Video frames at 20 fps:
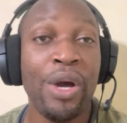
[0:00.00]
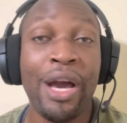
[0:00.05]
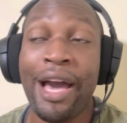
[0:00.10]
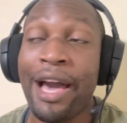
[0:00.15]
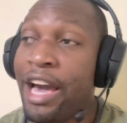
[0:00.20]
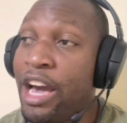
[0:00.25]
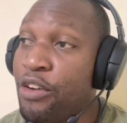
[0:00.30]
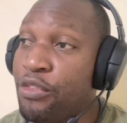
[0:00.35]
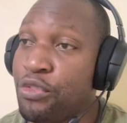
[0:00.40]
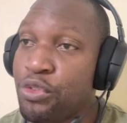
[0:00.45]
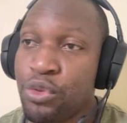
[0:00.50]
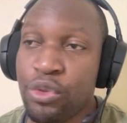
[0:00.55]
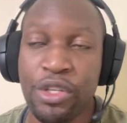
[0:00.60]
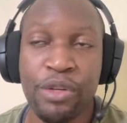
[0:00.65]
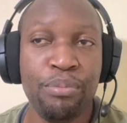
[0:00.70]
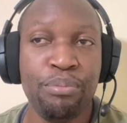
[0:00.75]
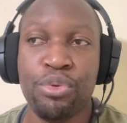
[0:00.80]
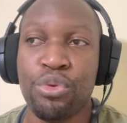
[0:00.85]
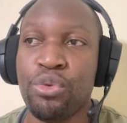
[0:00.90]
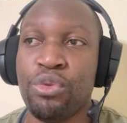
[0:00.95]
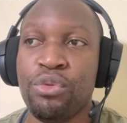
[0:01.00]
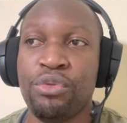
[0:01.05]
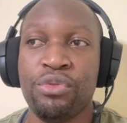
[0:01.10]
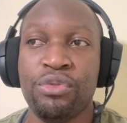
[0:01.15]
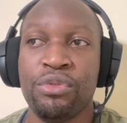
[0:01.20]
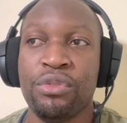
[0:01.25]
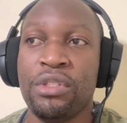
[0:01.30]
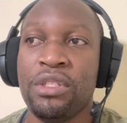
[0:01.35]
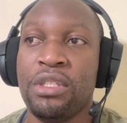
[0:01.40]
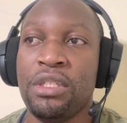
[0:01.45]
have to
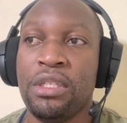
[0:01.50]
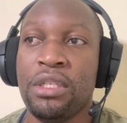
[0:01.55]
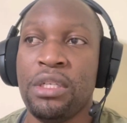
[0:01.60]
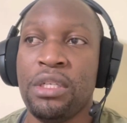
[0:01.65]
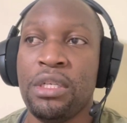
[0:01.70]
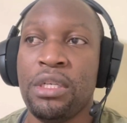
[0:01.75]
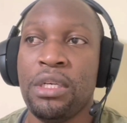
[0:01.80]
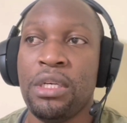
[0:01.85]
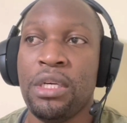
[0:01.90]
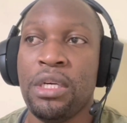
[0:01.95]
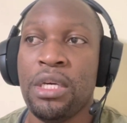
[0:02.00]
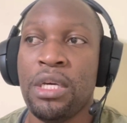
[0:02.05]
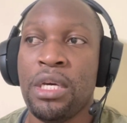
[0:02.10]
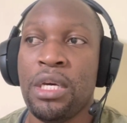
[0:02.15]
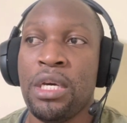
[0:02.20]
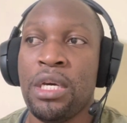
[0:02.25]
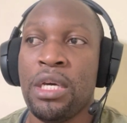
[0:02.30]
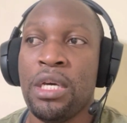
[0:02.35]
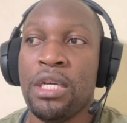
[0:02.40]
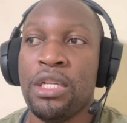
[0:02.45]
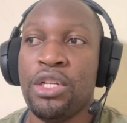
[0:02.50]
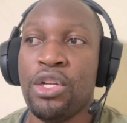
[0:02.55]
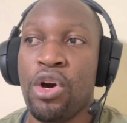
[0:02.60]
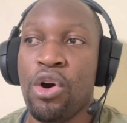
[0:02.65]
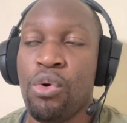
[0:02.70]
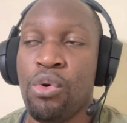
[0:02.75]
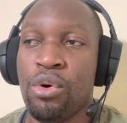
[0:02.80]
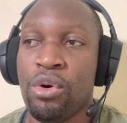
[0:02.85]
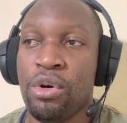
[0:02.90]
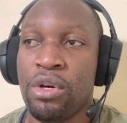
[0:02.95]
improve.
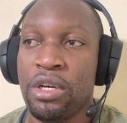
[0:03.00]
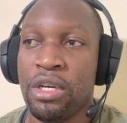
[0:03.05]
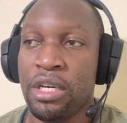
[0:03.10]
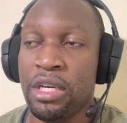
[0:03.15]
Now,